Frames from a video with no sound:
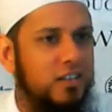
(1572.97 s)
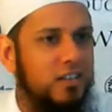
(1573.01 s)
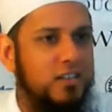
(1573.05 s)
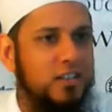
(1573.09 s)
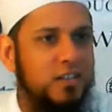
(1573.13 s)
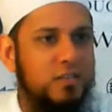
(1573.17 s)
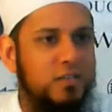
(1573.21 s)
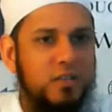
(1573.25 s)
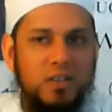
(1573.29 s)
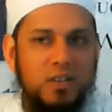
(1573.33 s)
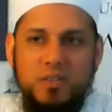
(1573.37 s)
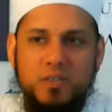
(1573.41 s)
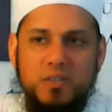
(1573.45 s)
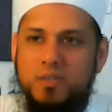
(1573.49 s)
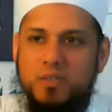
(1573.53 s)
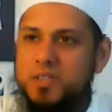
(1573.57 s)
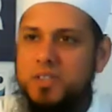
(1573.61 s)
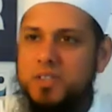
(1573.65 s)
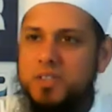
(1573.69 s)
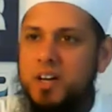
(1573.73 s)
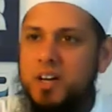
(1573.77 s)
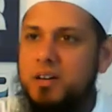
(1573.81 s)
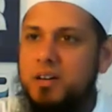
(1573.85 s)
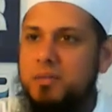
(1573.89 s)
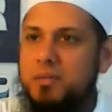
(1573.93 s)
So it's
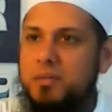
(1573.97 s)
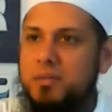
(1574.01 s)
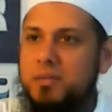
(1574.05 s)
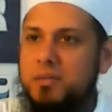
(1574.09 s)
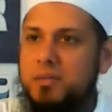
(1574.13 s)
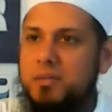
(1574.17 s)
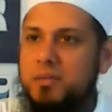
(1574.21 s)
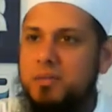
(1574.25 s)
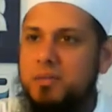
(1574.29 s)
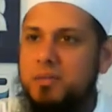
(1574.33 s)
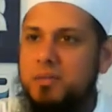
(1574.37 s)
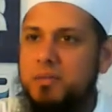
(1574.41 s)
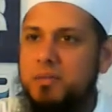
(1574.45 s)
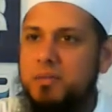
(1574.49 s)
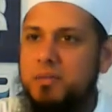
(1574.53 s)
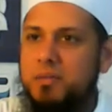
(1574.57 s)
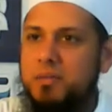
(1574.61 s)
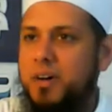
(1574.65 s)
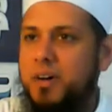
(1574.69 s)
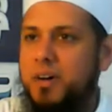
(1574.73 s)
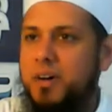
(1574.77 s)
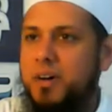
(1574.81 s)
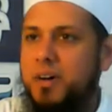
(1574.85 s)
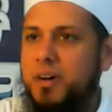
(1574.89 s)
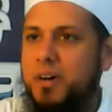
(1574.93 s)
not my
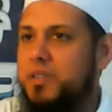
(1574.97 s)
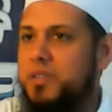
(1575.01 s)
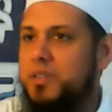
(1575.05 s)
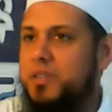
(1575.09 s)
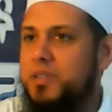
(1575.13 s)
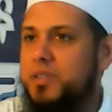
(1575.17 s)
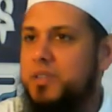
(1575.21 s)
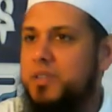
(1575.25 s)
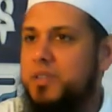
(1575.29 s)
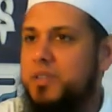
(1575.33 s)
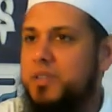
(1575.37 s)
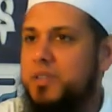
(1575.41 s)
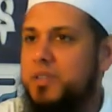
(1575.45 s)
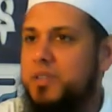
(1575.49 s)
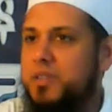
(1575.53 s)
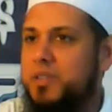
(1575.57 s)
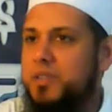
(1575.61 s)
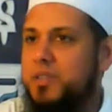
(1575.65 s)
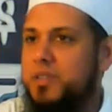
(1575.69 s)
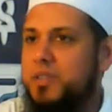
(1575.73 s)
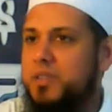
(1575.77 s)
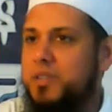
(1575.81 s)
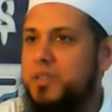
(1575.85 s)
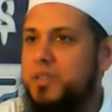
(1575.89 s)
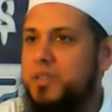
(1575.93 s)
parents that are in
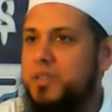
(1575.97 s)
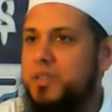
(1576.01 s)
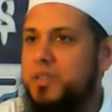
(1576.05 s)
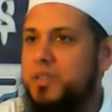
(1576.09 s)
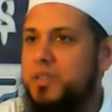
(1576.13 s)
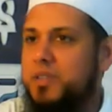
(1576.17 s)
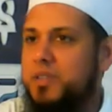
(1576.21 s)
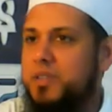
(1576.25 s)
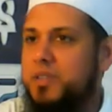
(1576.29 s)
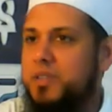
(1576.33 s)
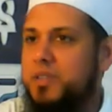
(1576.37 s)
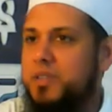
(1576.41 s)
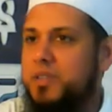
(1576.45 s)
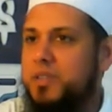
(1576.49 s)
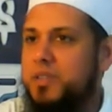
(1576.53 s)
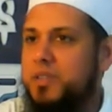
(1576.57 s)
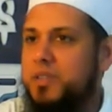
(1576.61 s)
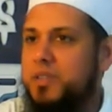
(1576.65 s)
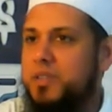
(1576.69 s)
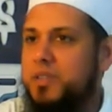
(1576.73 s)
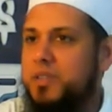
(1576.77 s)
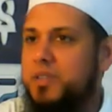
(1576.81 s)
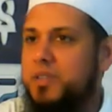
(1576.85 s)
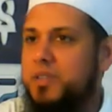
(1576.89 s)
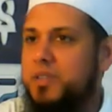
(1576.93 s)
control here. Somebody
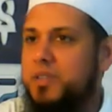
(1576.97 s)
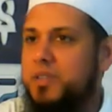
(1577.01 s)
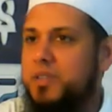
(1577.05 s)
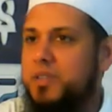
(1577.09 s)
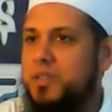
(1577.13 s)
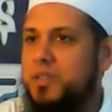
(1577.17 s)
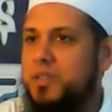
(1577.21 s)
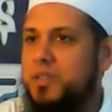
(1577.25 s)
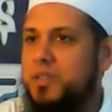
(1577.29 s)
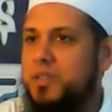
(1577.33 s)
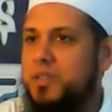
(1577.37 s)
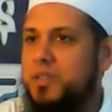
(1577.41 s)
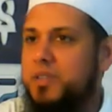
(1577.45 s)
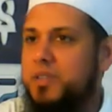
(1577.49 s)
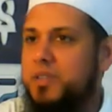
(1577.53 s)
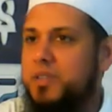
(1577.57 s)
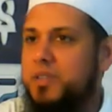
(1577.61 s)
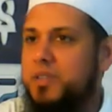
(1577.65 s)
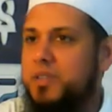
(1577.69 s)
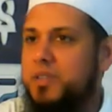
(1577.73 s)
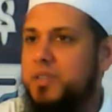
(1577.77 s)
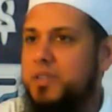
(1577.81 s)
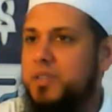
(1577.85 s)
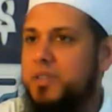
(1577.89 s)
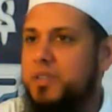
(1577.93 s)
else is in control of
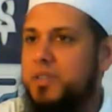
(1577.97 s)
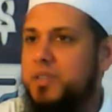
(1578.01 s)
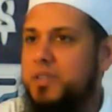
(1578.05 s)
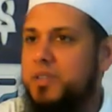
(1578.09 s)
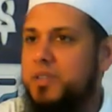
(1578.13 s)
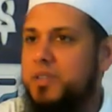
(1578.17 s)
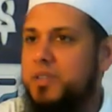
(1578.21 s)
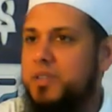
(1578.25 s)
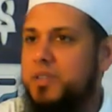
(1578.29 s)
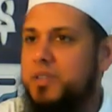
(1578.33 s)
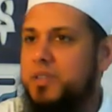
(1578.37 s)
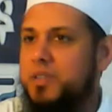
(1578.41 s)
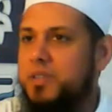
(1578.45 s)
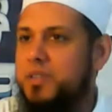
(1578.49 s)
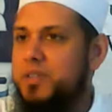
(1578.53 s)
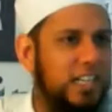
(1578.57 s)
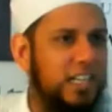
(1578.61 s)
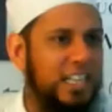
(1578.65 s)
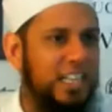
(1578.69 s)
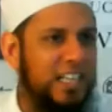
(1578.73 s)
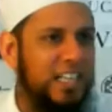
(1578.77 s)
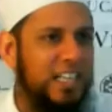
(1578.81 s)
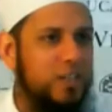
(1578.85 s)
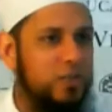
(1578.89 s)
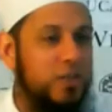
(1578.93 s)
them as well.
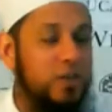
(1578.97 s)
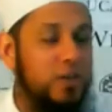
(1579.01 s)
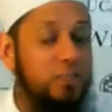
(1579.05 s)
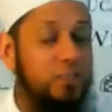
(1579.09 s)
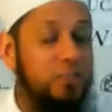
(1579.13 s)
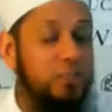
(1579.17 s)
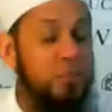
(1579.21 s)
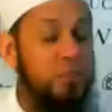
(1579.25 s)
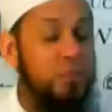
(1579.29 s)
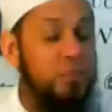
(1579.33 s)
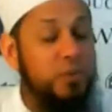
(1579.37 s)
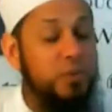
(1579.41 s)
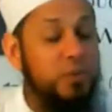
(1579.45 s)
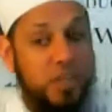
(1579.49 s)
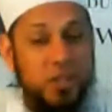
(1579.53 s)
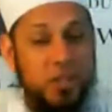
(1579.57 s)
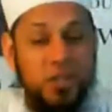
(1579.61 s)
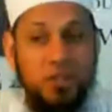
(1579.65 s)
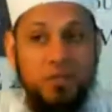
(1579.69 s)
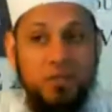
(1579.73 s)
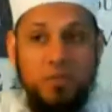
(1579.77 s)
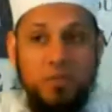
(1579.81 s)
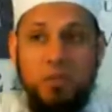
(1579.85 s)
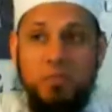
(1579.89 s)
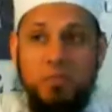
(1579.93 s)
So the
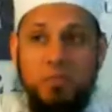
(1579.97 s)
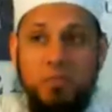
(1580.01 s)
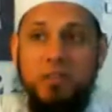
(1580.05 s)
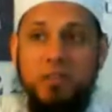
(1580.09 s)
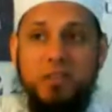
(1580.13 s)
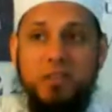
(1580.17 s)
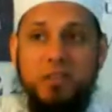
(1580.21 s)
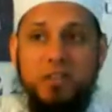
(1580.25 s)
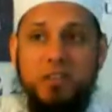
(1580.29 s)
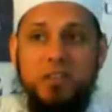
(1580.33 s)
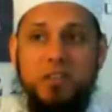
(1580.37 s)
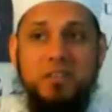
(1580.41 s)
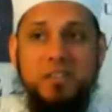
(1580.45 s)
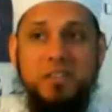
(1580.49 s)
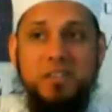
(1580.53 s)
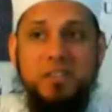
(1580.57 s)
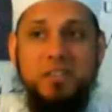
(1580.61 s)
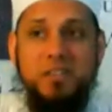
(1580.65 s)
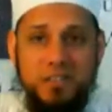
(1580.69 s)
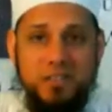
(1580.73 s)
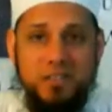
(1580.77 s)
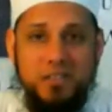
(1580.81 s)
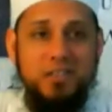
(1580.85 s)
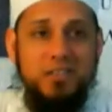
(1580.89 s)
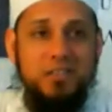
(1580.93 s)
appreciation for the parent
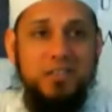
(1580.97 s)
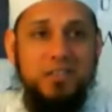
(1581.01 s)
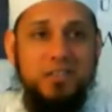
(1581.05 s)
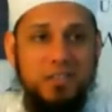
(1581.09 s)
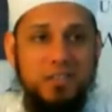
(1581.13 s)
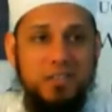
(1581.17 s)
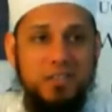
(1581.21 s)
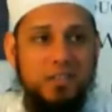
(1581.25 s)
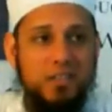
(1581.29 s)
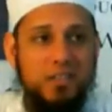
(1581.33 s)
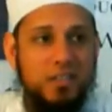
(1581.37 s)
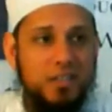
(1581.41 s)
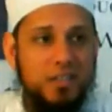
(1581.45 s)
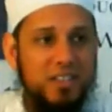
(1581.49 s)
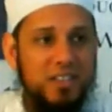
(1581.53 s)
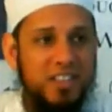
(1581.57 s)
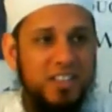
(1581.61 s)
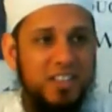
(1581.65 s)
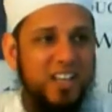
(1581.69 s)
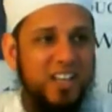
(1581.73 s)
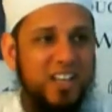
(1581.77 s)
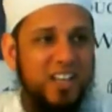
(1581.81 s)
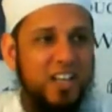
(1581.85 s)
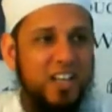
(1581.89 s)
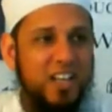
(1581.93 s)
decreases.
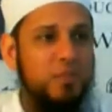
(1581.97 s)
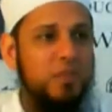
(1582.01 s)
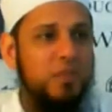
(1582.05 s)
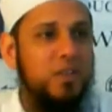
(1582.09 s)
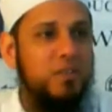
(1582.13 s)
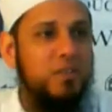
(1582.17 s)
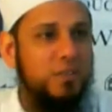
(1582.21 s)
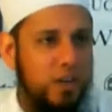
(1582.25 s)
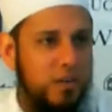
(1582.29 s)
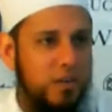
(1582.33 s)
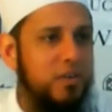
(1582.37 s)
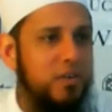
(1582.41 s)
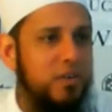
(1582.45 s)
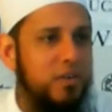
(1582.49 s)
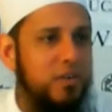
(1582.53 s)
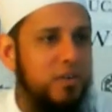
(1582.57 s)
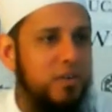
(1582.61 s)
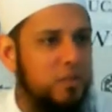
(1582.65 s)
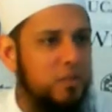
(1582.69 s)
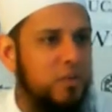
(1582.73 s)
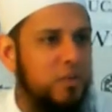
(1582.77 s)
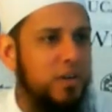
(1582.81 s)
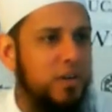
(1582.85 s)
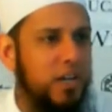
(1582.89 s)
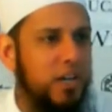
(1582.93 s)
That level of reverence
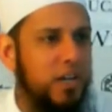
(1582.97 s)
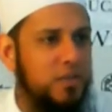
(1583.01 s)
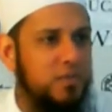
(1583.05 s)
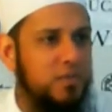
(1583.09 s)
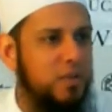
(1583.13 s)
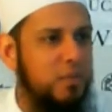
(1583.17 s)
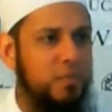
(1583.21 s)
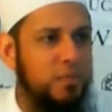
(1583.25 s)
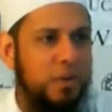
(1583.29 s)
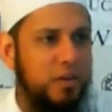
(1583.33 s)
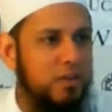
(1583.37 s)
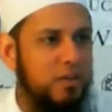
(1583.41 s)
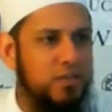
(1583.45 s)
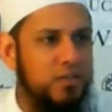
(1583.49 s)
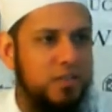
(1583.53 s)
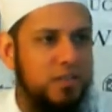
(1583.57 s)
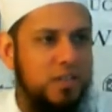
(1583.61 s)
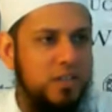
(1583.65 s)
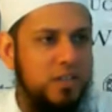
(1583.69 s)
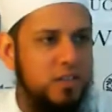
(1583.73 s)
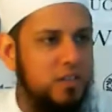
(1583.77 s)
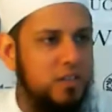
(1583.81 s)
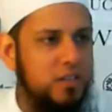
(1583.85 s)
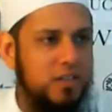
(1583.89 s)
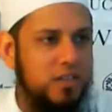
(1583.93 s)
that one has for the parent
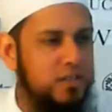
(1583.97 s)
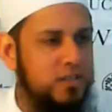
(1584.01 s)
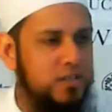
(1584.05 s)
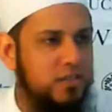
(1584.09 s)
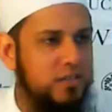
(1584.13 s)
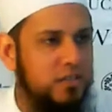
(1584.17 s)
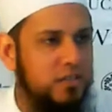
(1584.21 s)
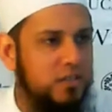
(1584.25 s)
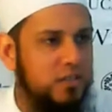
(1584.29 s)
decreases.